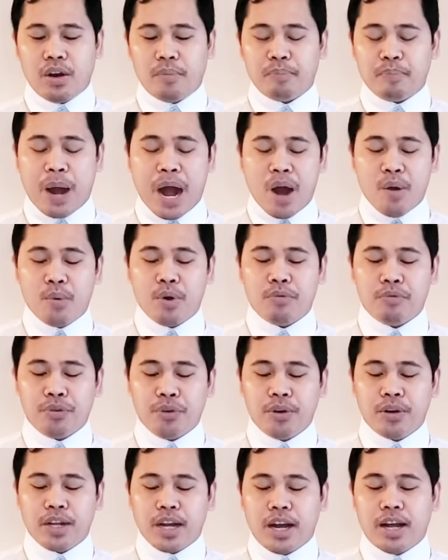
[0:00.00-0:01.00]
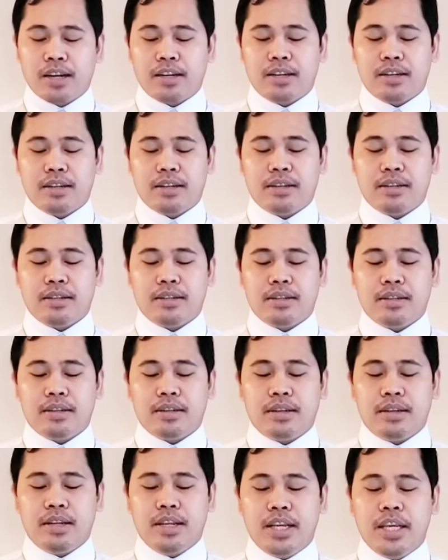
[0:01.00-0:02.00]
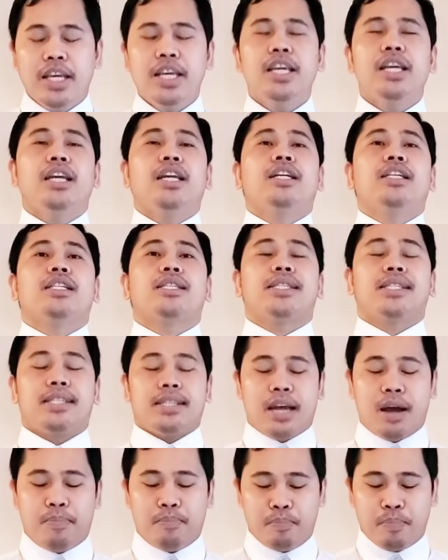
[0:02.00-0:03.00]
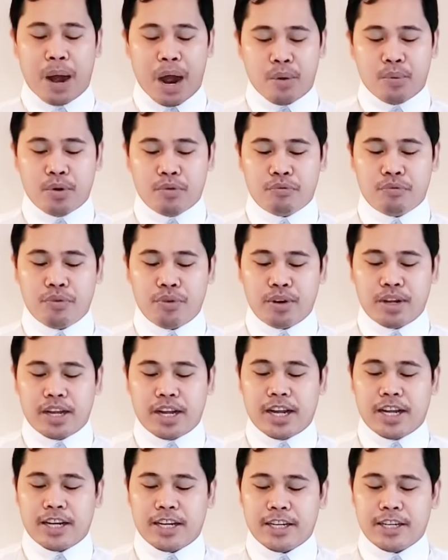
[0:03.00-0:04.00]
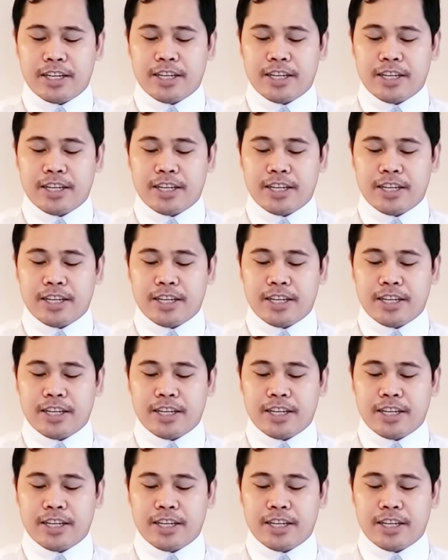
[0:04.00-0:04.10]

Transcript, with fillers: Powerful God. He is a powerful God.